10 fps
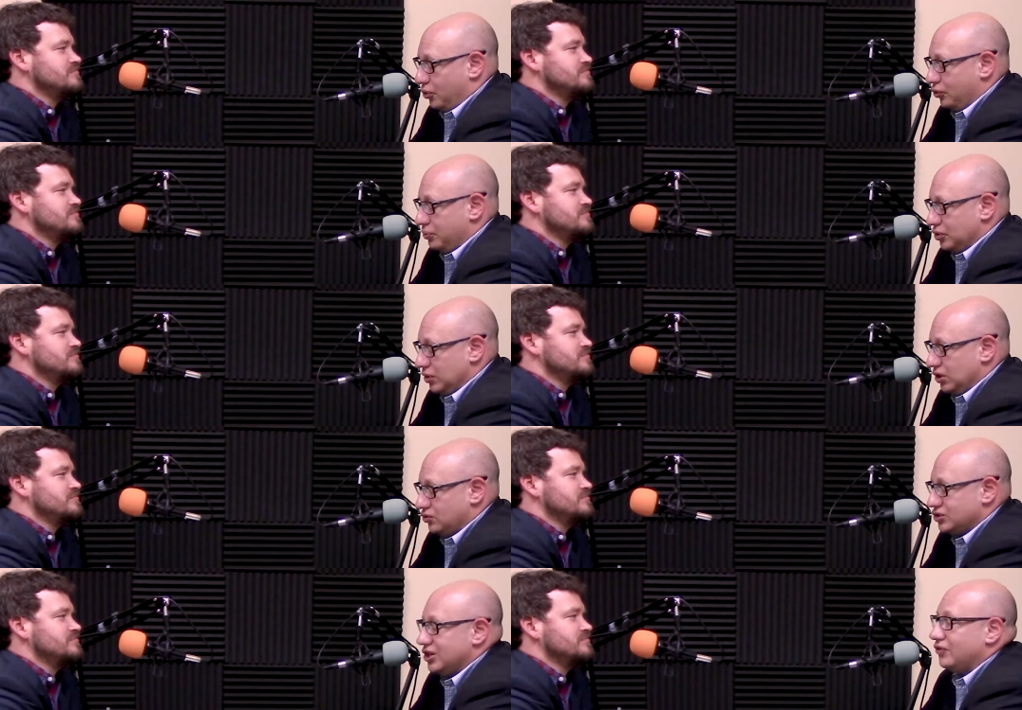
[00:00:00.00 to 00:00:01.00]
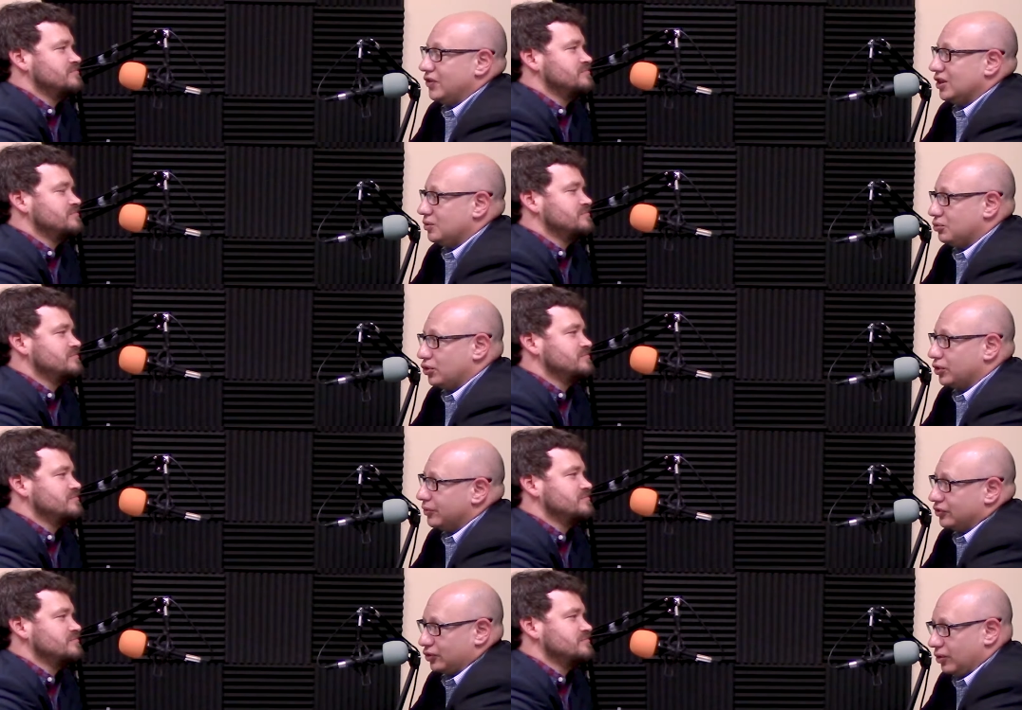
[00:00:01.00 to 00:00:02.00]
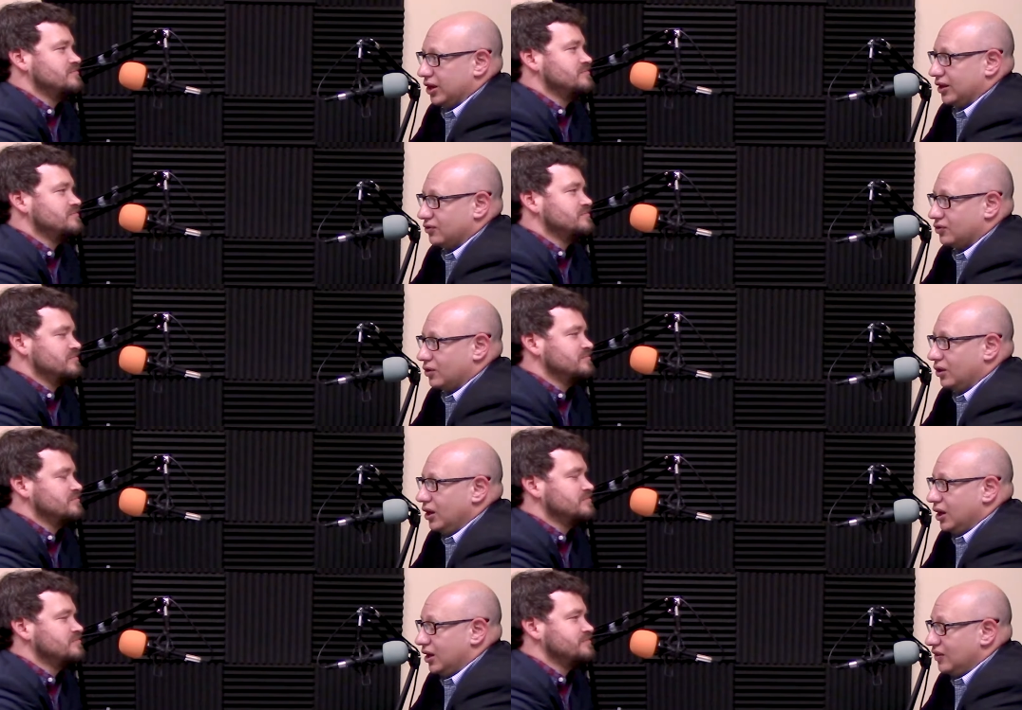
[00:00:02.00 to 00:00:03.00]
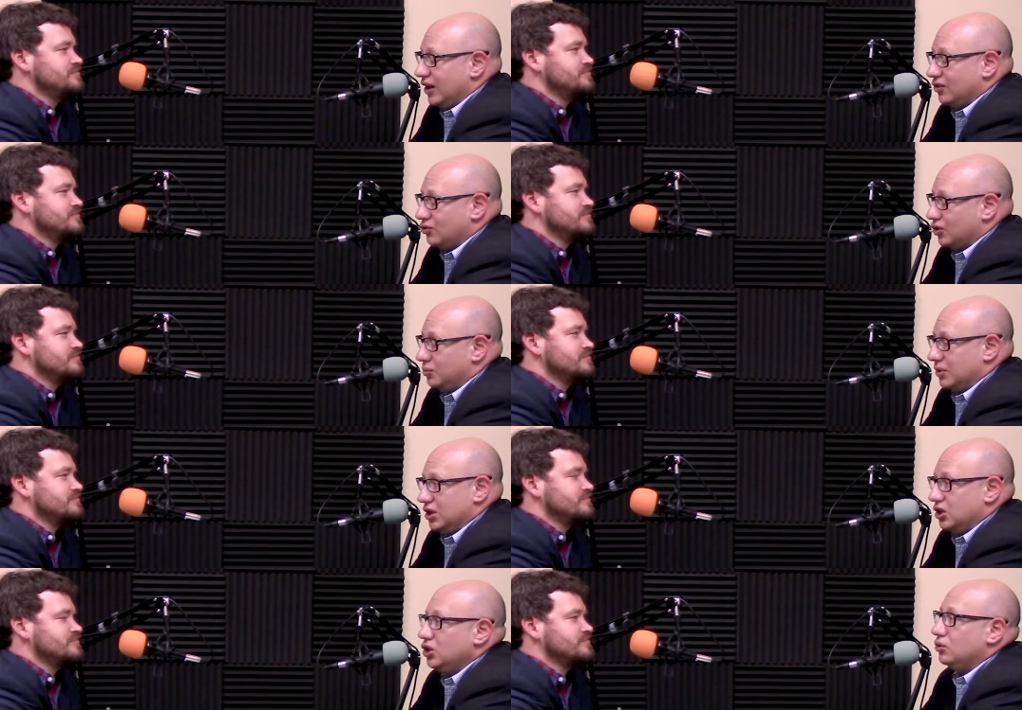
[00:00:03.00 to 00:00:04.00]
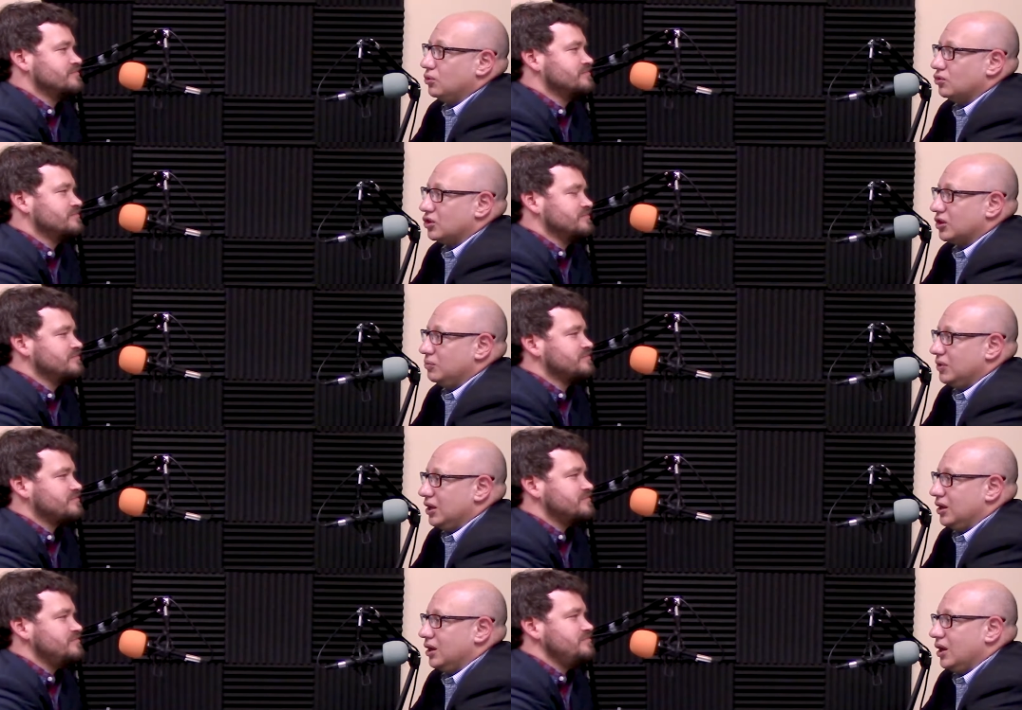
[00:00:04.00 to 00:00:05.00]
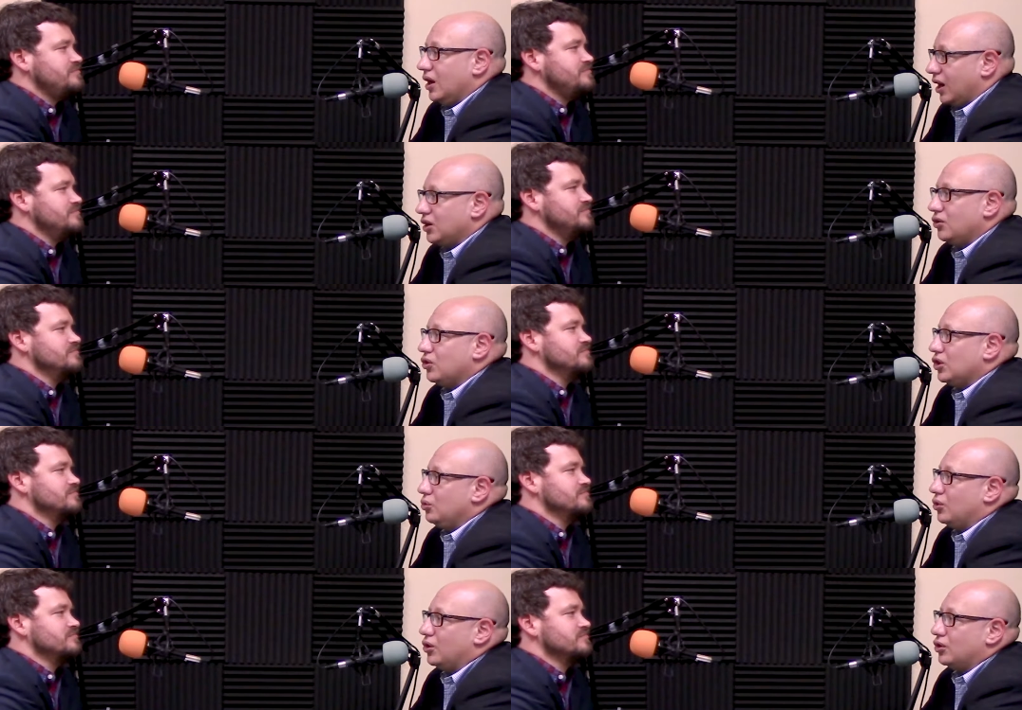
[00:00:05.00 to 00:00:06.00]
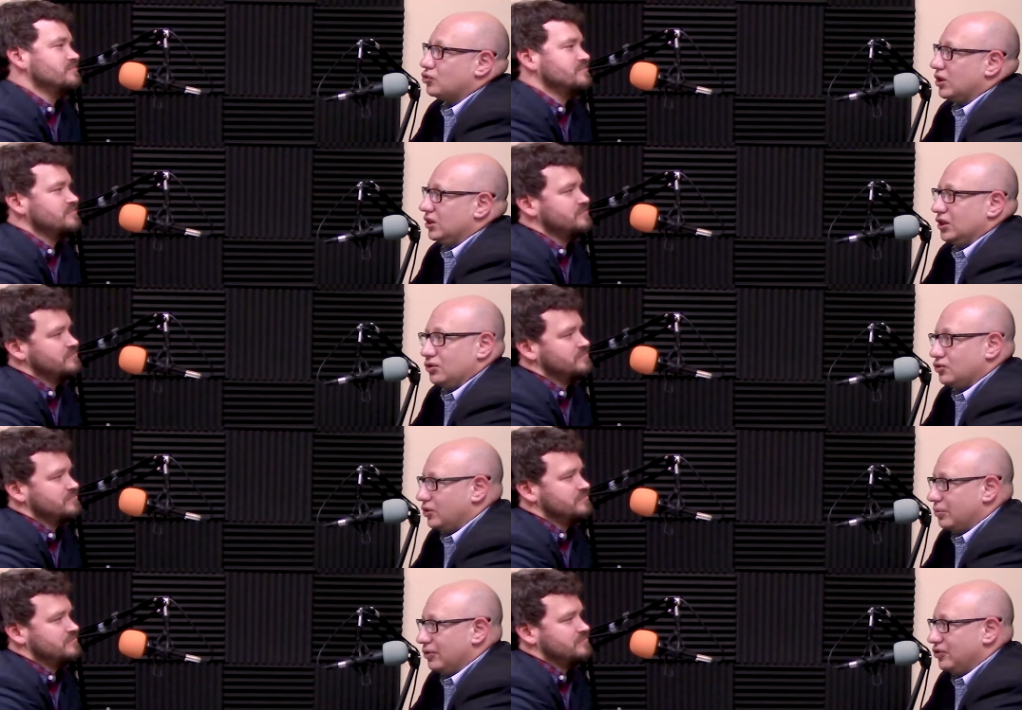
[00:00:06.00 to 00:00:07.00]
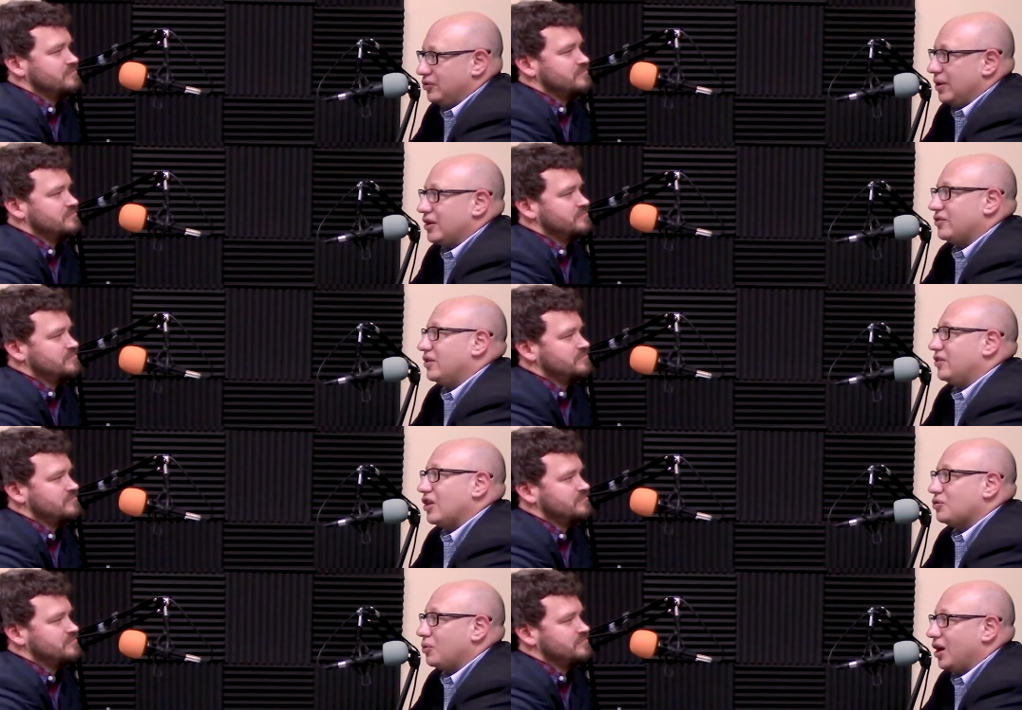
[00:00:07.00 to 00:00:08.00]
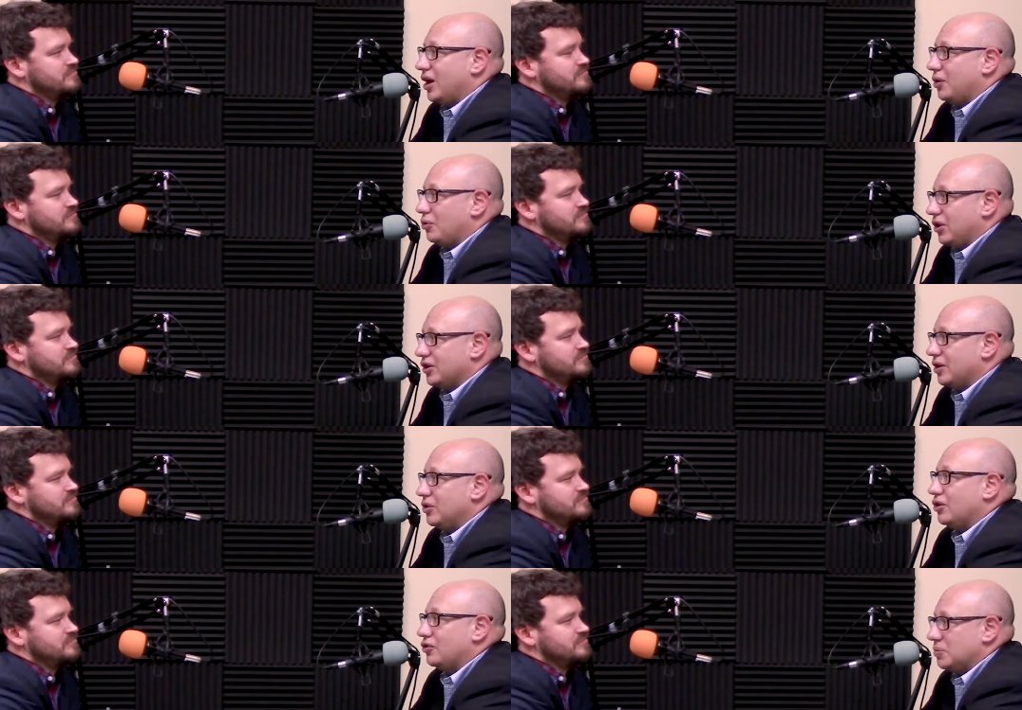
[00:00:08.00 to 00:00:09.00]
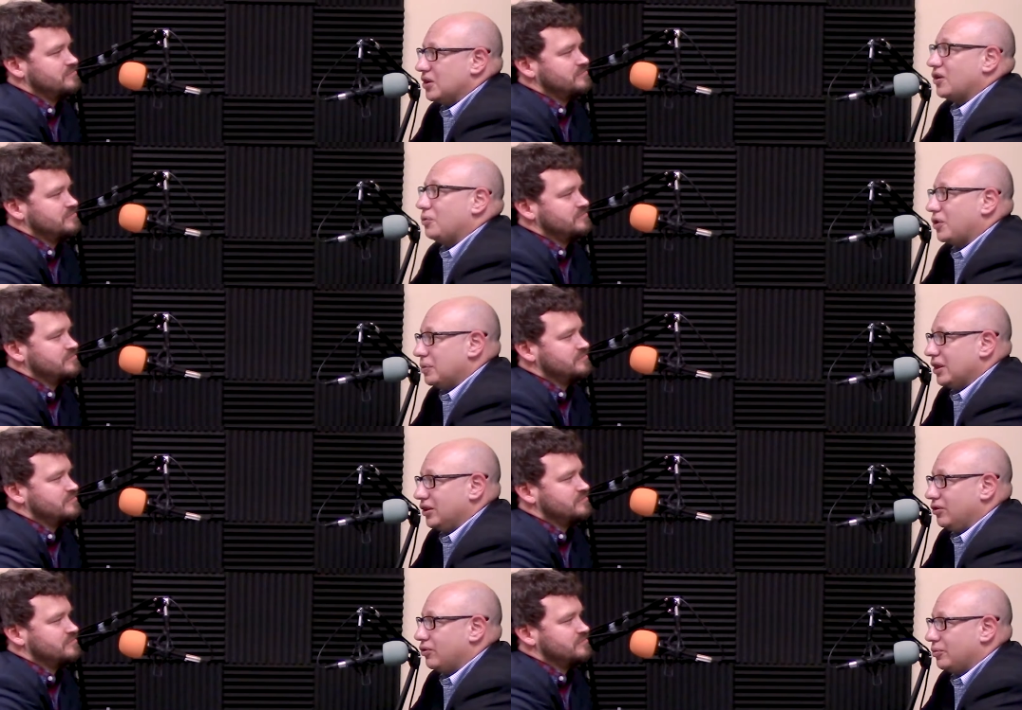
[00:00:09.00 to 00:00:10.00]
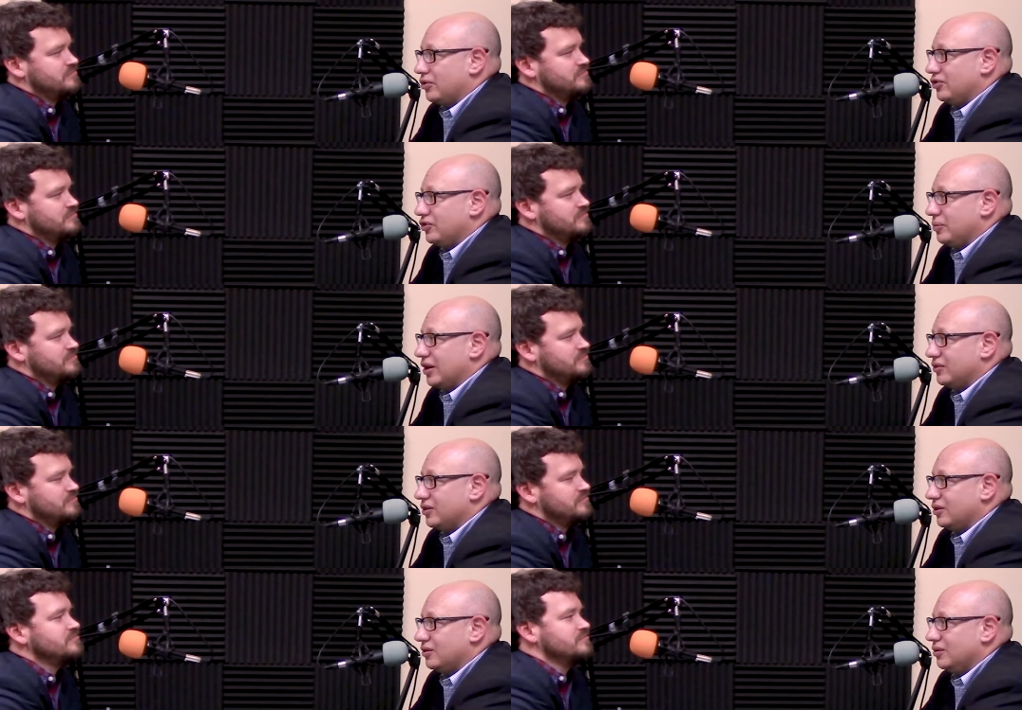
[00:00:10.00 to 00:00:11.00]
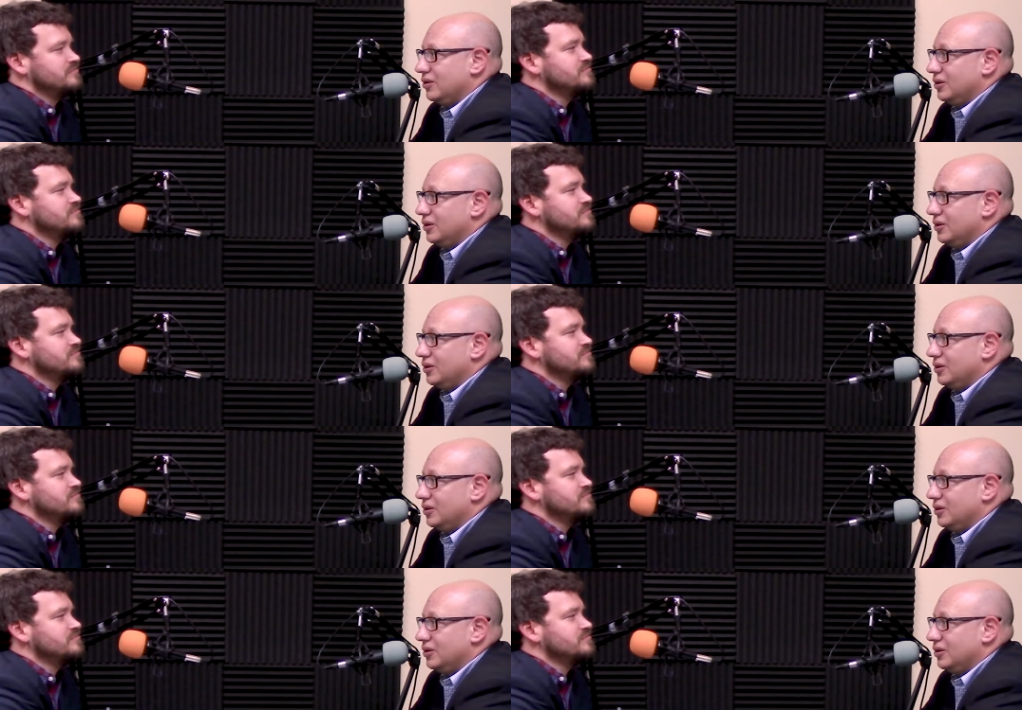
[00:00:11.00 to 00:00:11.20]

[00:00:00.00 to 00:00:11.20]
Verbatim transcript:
Speaker 1: both between yourself and the program is a great answer. And that answer can be huge. It can be I know that you all train leaders in emergency medicine, and that's why I wanted to come here, is because I want to be a leader in emergency medicine.